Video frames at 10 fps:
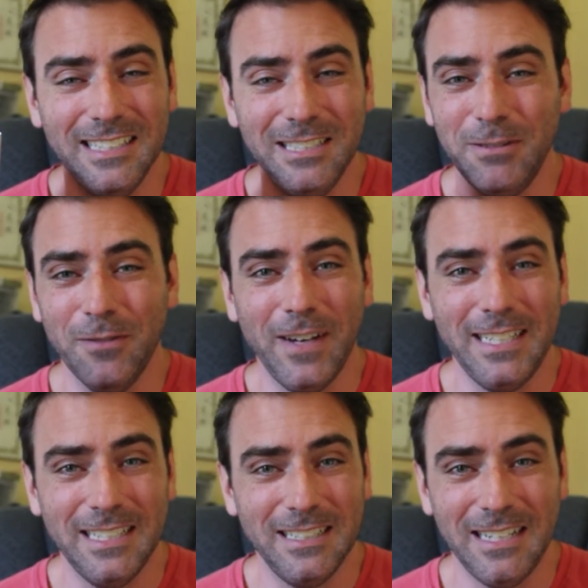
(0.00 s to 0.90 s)
Even if I
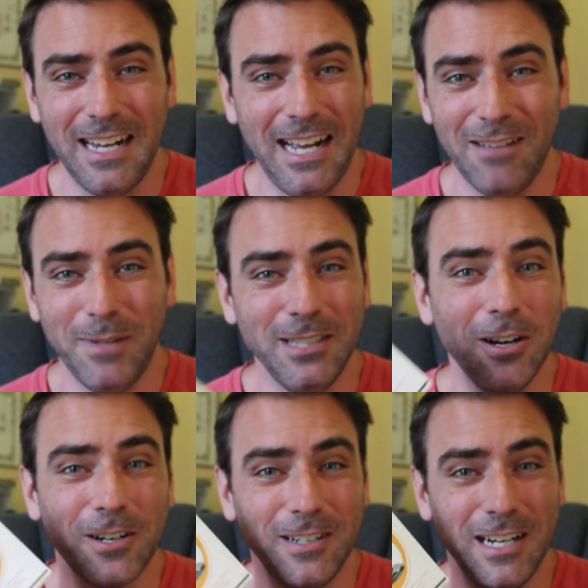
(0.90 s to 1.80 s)
didn't have my
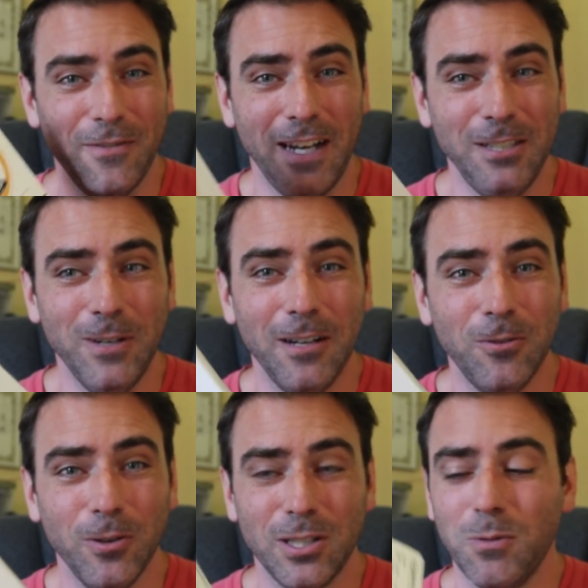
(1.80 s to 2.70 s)
daughter, if I knew how
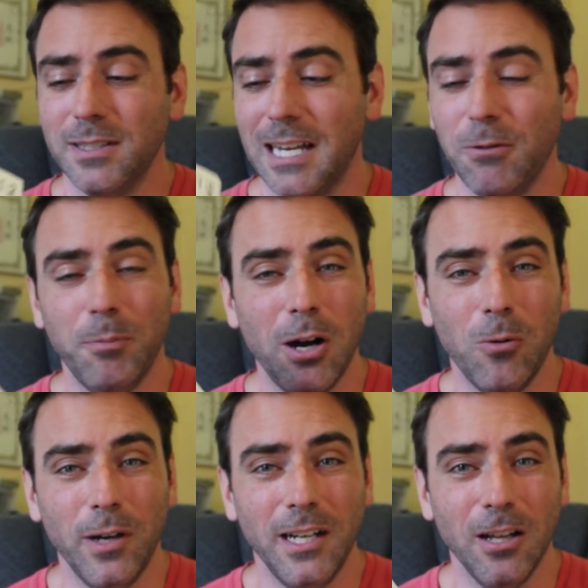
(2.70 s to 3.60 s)
cool this was, I would have
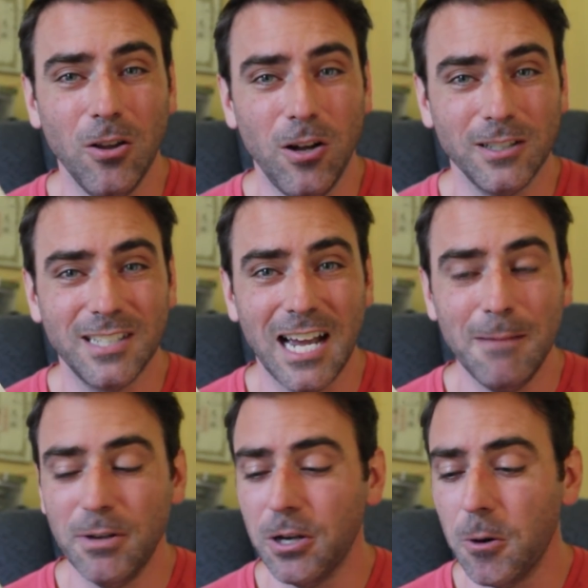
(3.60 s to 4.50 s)
bought one a long
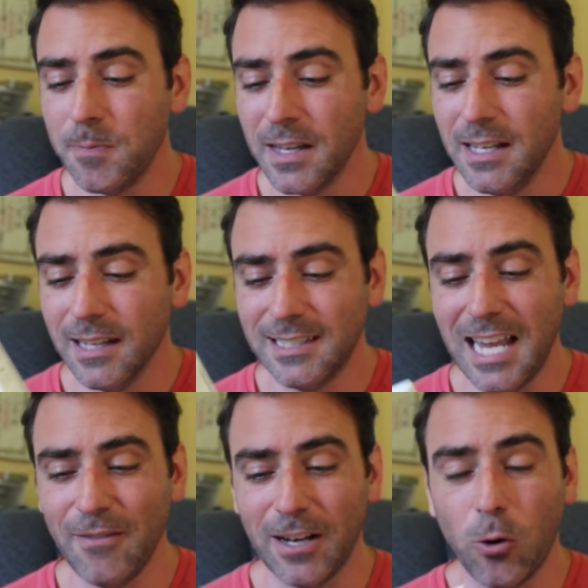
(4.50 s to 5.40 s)
time ago. Let's
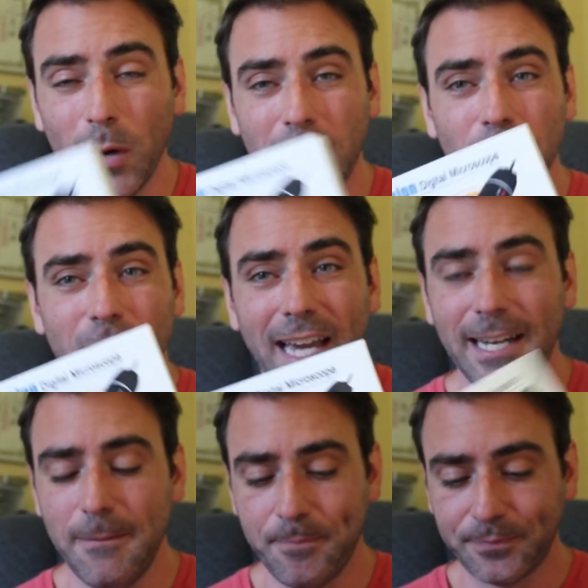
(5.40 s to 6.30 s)
have a quick look
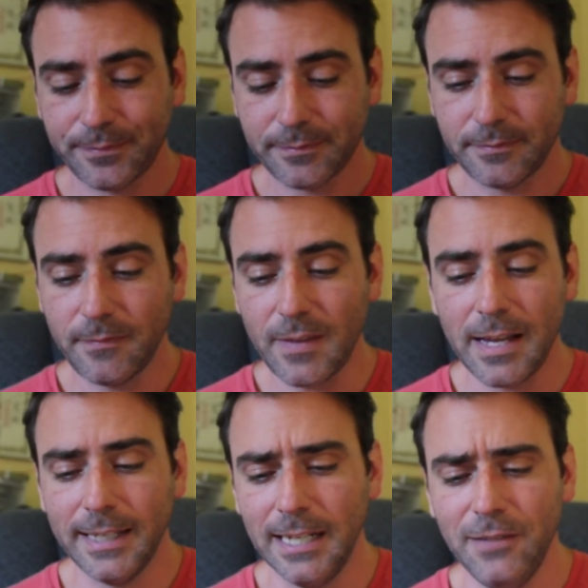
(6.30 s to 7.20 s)
at it.
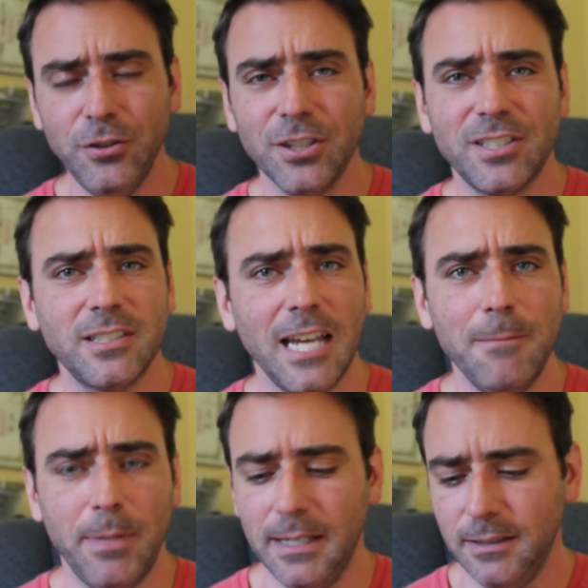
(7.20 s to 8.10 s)
Again, if you just
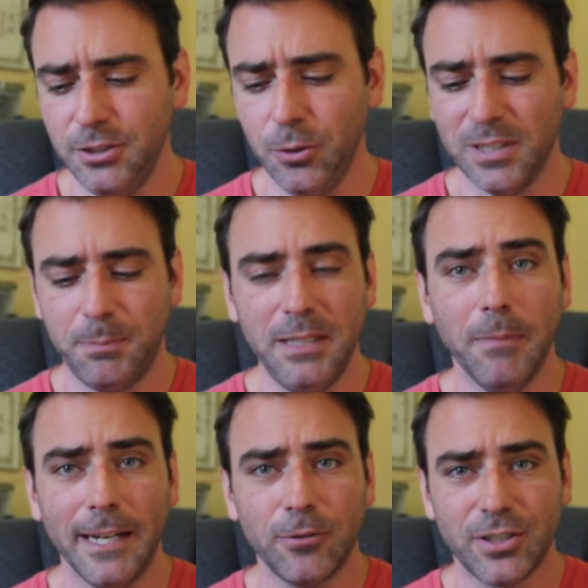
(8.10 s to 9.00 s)
type in USB
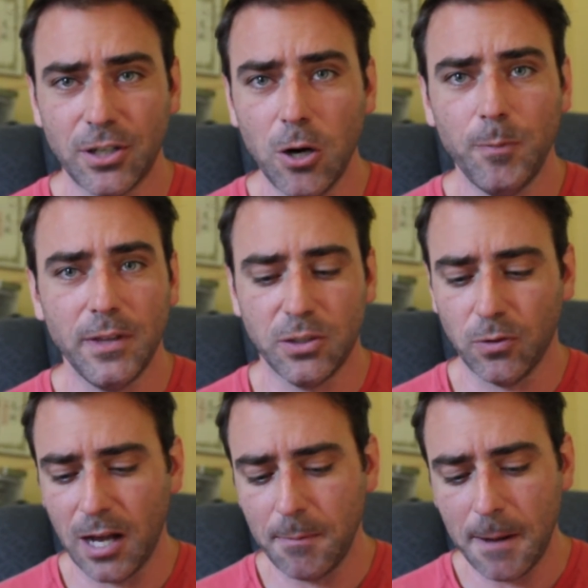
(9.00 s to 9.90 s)
microscope, this
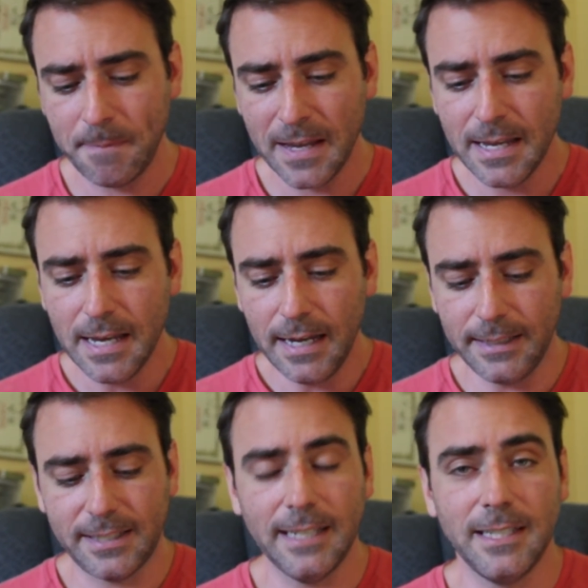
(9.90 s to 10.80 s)
will come up.
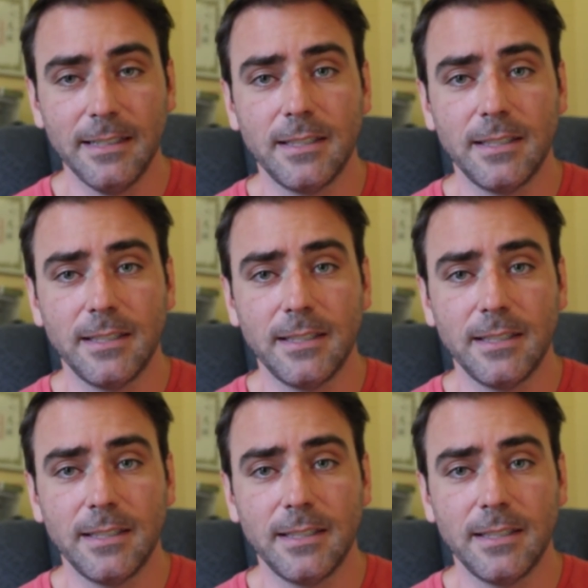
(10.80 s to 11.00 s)
It says it